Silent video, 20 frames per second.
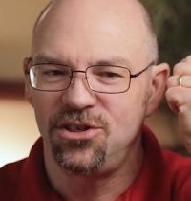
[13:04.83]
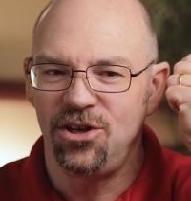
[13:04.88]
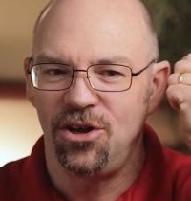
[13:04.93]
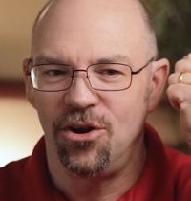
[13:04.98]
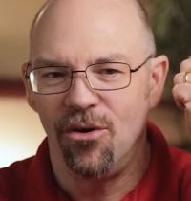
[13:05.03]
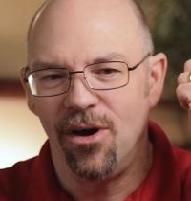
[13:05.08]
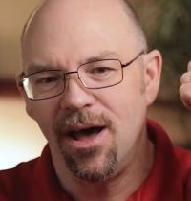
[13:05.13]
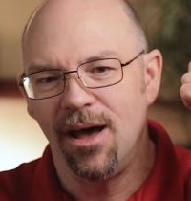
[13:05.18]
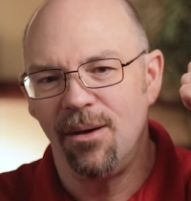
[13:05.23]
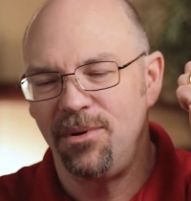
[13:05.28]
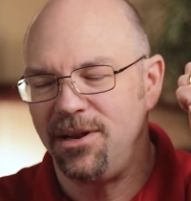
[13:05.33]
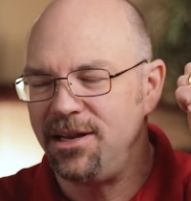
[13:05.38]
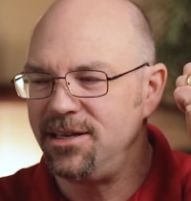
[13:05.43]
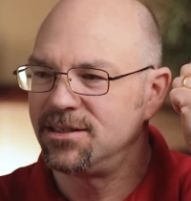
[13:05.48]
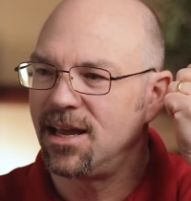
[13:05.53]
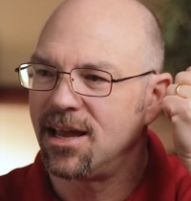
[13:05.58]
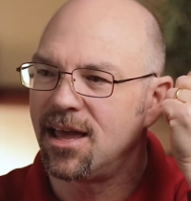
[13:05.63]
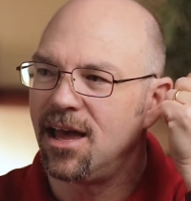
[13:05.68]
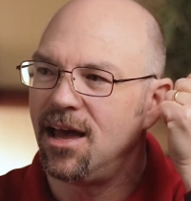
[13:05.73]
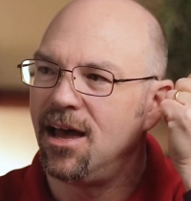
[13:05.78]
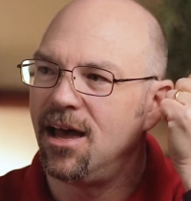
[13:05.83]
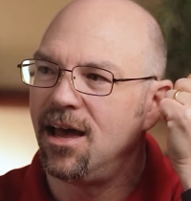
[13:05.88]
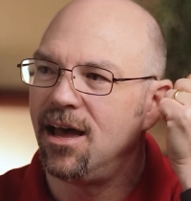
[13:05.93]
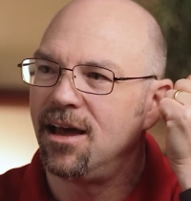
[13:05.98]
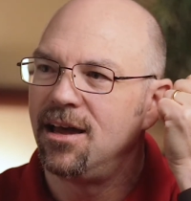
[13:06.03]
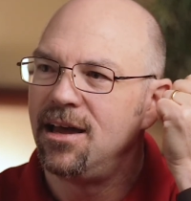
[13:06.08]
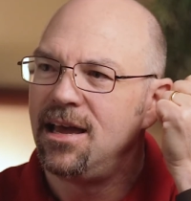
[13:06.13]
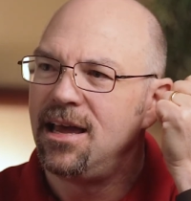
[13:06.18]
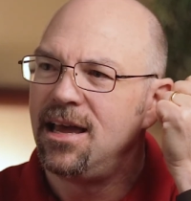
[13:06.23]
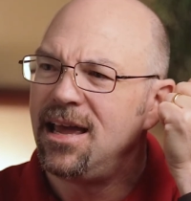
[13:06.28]
up, and he's like, yeah,
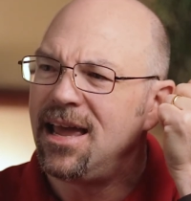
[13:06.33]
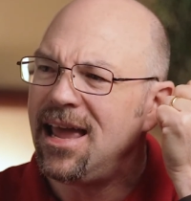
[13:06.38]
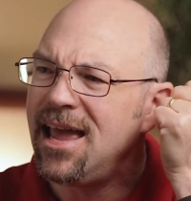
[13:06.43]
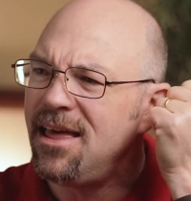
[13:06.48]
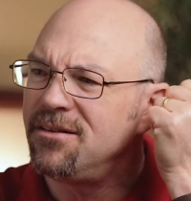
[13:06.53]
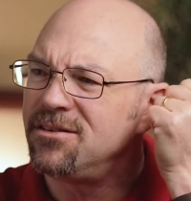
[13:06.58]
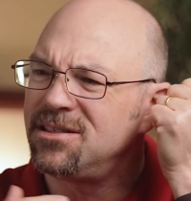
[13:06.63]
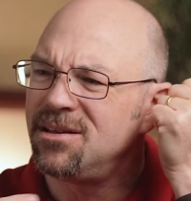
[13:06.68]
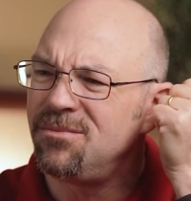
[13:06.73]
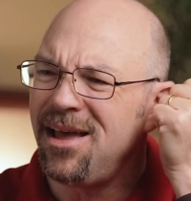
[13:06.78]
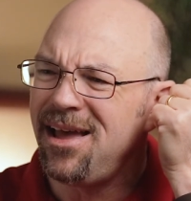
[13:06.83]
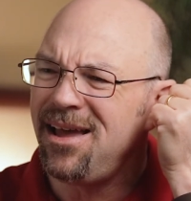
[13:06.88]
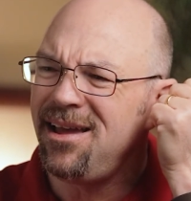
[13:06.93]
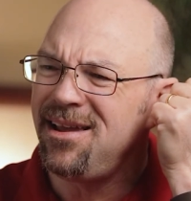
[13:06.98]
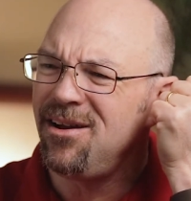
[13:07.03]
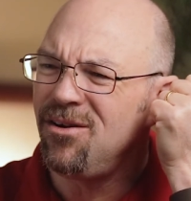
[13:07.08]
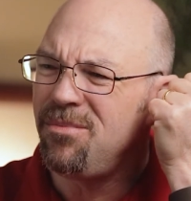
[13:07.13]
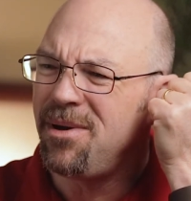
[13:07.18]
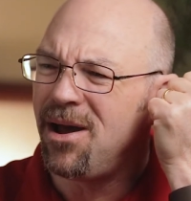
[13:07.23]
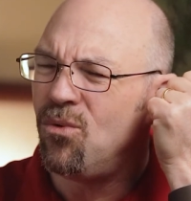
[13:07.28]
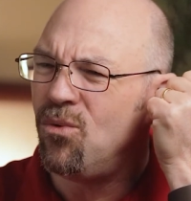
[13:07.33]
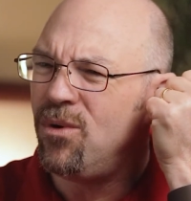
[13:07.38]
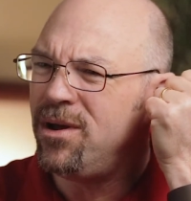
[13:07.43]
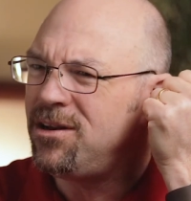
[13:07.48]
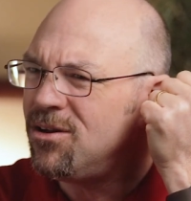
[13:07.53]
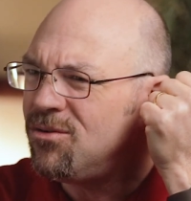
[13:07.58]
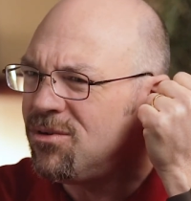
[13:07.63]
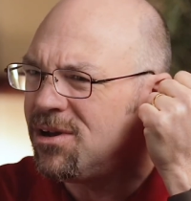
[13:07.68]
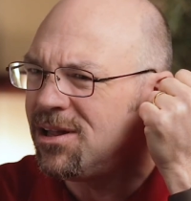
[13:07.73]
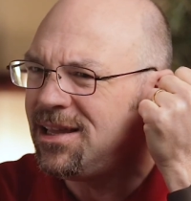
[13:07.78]
there's some guy here about
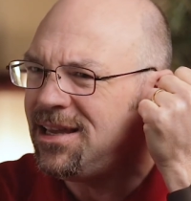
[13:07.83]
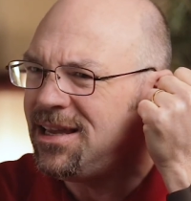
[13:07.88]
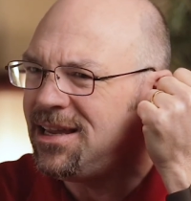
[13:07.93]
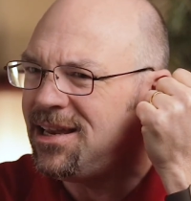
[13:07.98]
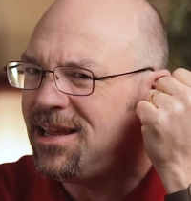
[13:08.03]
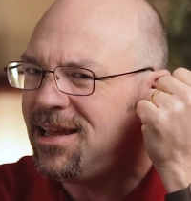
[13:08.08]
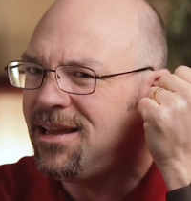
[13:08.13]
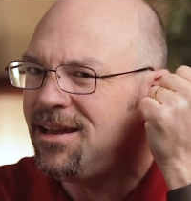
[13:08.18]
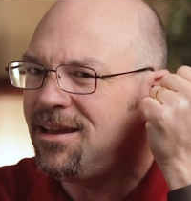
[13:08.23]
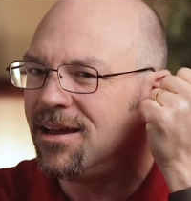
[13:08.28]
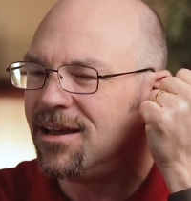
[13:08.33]
window cleaning,